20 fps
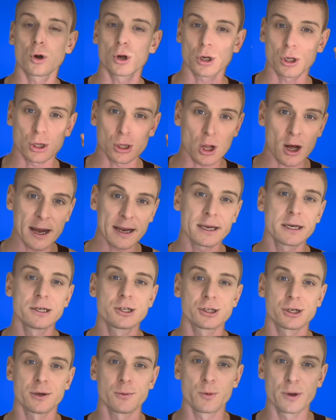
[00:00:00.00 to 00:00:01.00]

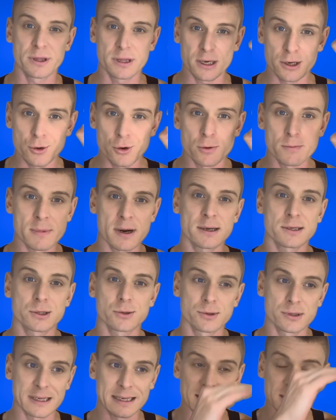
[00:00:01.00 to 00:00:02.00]
glycogen within your
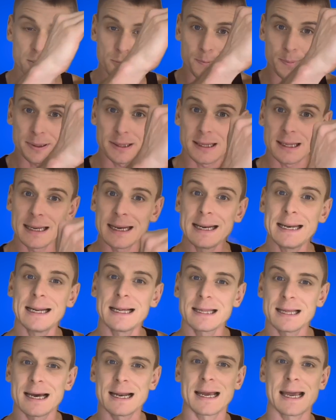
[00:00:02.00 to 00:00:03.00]
muscles and depleting
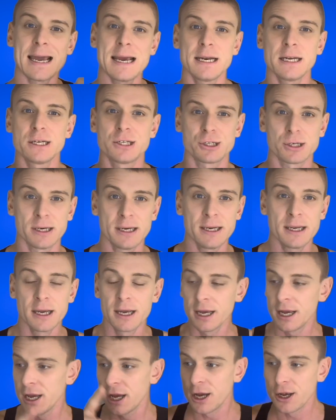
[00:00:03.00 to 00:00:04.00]
that energy,
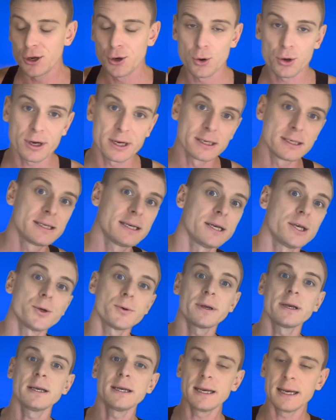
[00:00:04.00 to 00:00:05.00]
you're
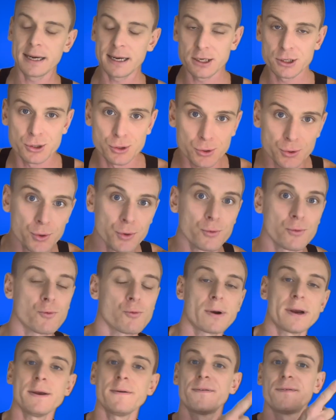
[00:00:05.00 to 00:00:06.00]
continuing needing to
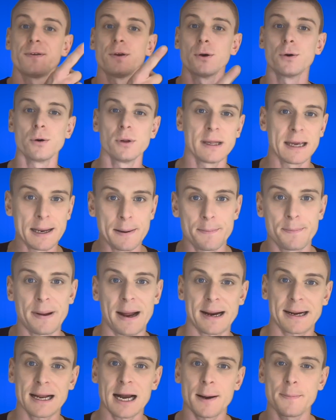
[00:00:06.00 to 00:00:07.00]
refuel it
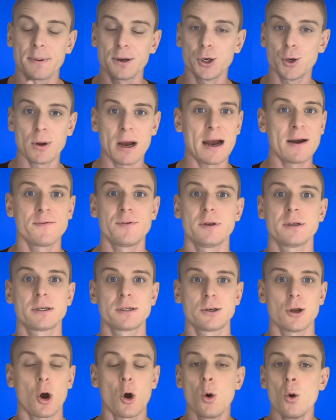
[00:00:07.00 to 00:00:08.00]
back up, and you have this
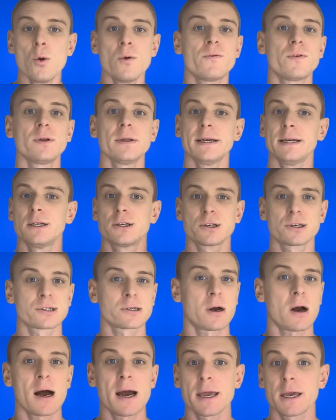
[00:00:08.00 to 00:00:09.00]
overly
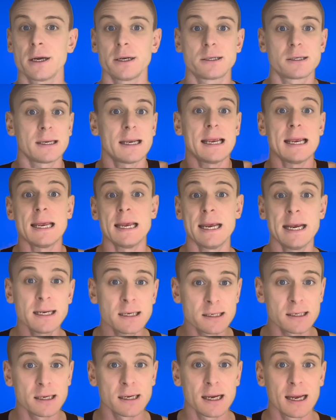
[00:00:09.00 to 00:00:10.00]
desire to
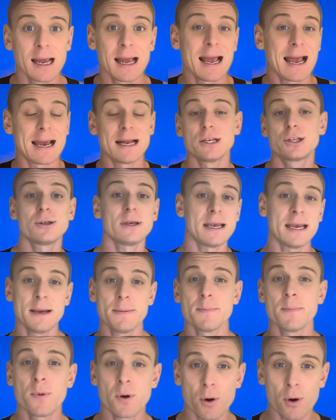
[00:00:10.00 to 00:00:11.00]
eat and to
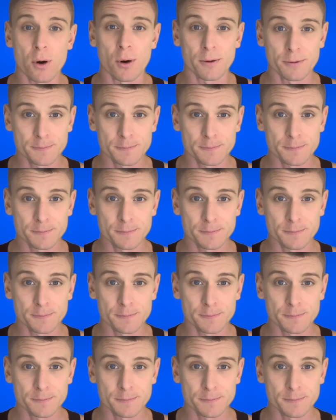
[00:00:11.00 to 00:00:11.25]
eat more.